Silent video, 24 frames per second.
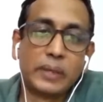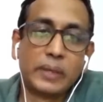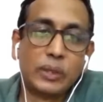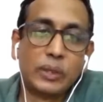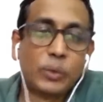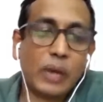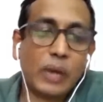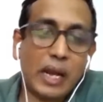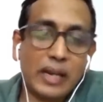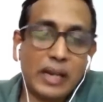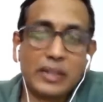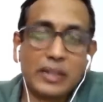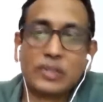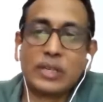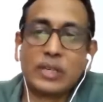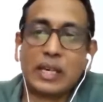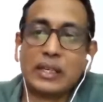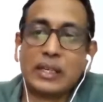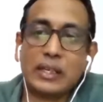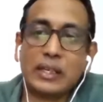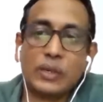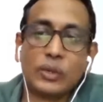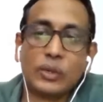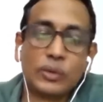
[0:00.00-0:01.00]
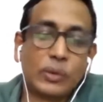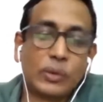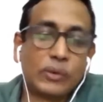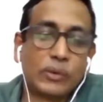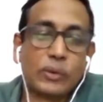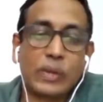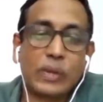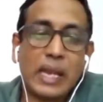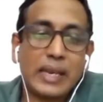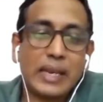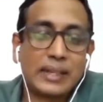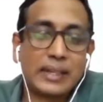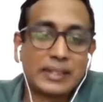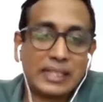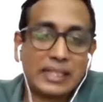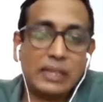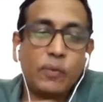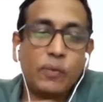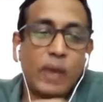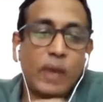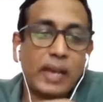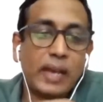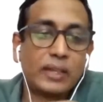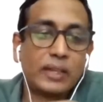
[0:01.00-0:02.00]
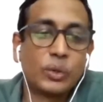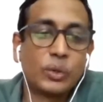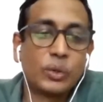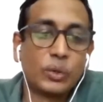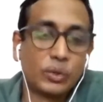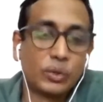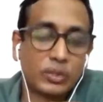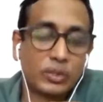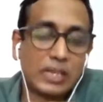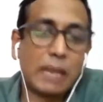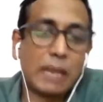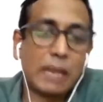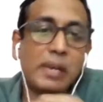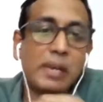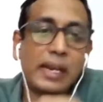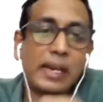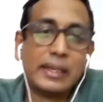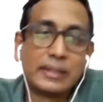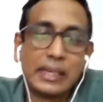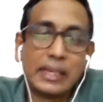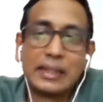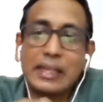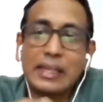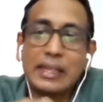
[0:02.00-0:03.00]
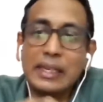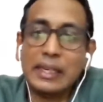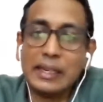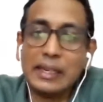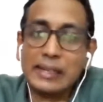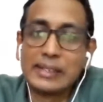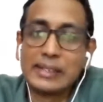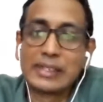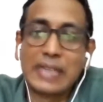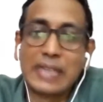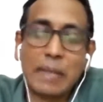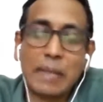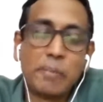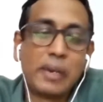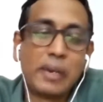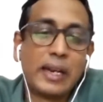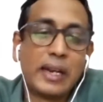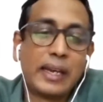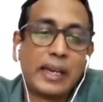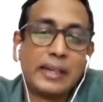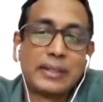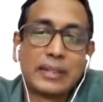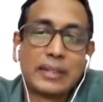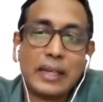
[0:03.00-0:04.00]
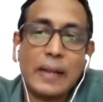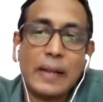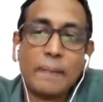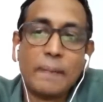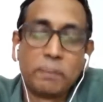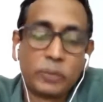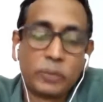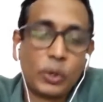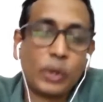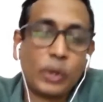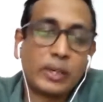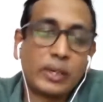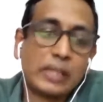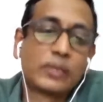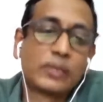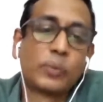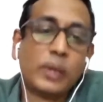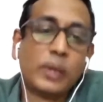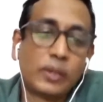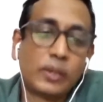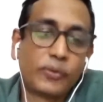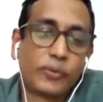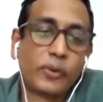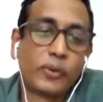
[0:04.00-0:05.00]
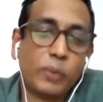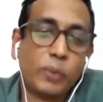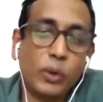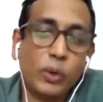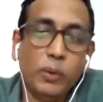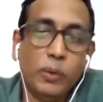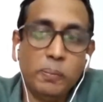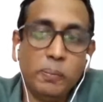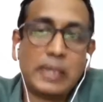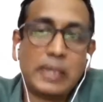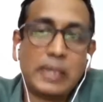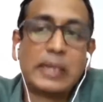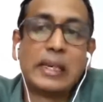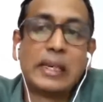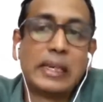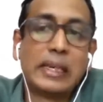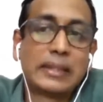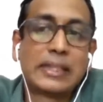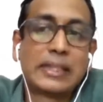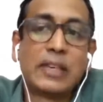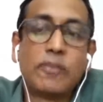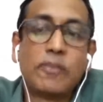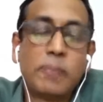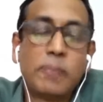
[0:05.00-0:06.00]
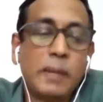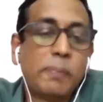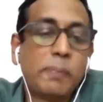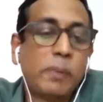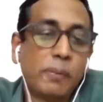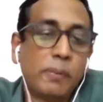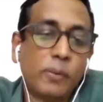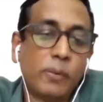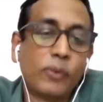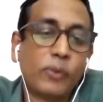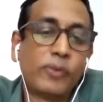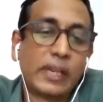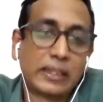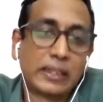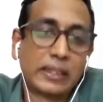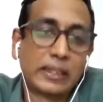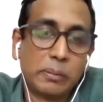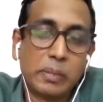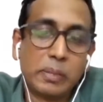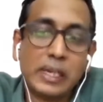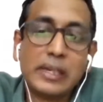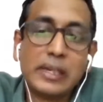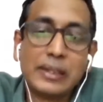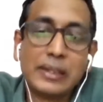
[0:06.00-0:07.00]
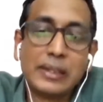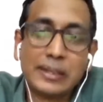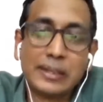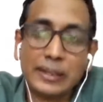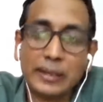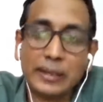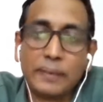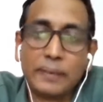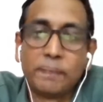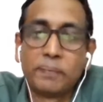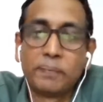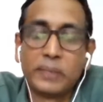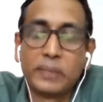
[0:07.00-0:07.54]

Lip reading: You can't judge, you have to kind of see where it's going to stabilize. I think it'll stabilize not as work from home, but let's give people more flexibility.